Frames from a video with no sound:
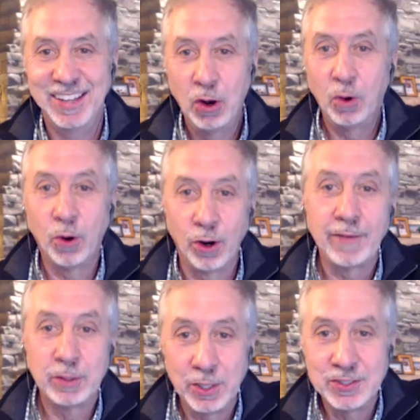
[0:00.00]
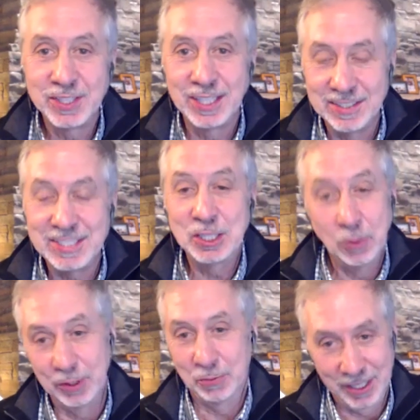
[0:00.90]
or everyone's going to deal
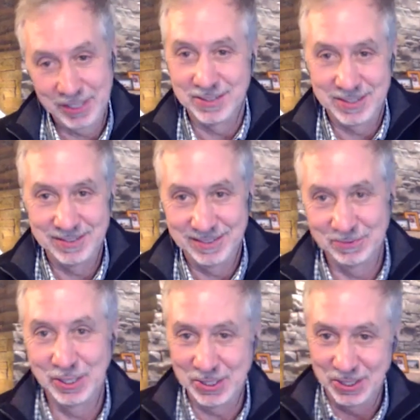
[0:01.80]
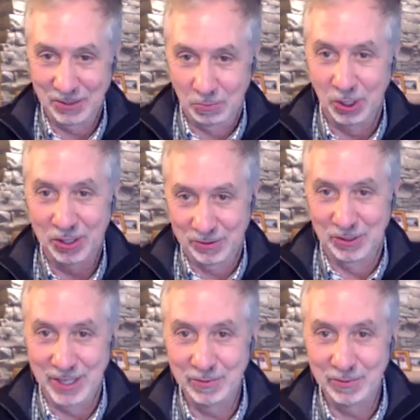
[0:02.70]
with what you're what you're going to work through.